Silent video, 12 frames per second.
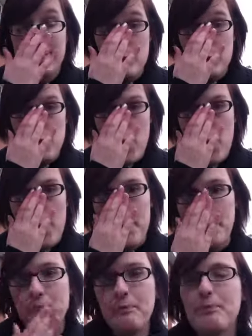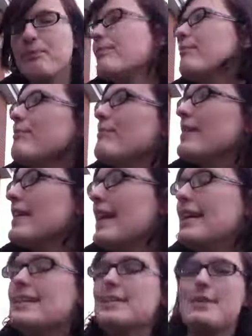So
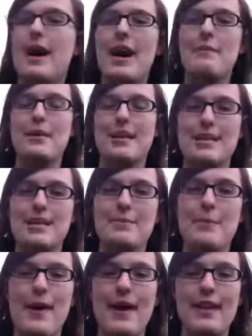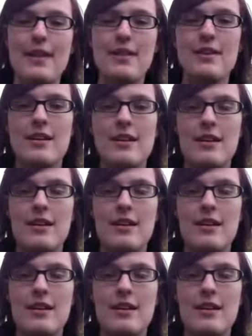that's happening as well.